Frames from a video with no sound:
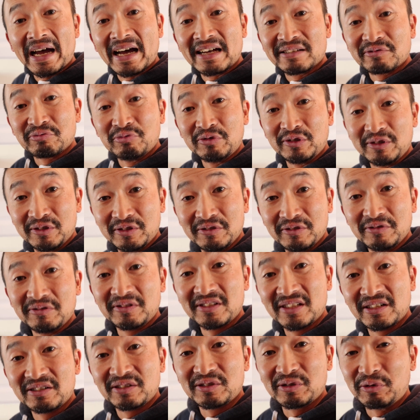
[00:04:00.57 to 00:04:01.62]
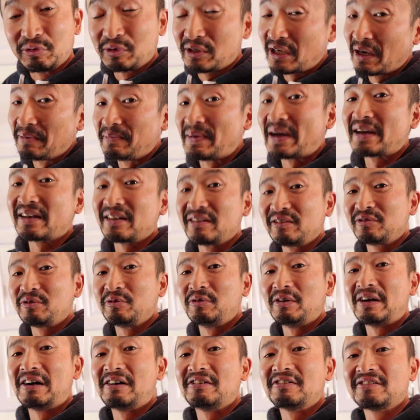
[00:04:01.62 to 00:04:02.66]
has reduced. So we'll come back in
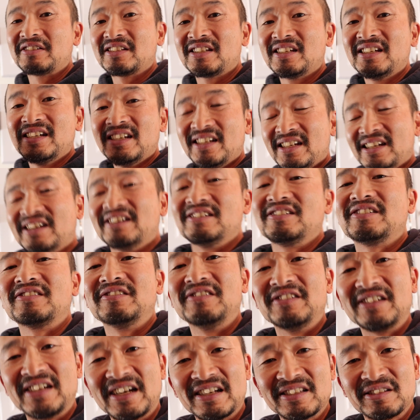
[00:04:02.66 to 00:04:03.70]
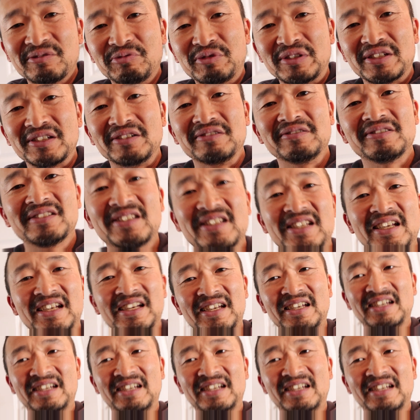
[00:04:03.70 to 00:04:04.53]
2 hours and show you guys the results.